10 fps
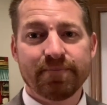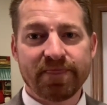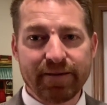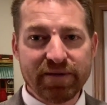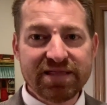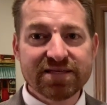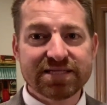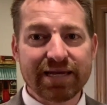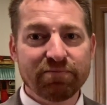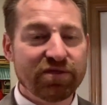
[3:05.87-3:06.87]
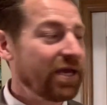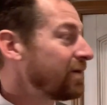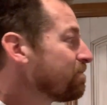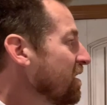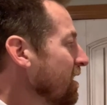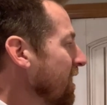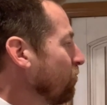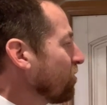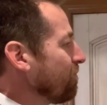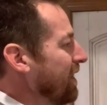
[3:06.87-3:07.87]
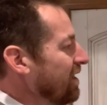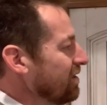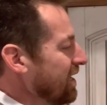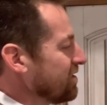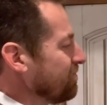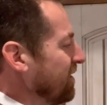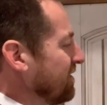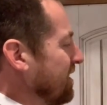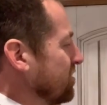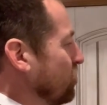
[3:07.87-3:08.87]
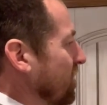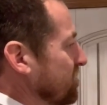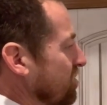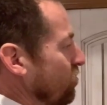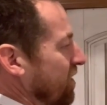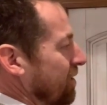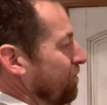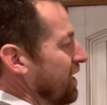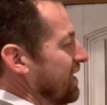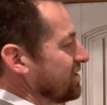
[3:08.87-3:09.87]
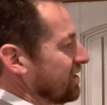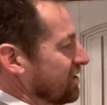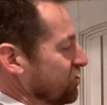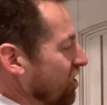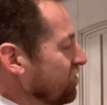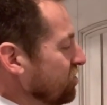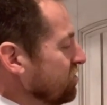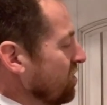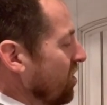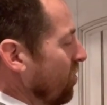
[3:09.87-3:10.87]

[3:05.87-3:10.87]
They mean the same thing, and we're allowed to make that switch. We can apply it to conjunctions.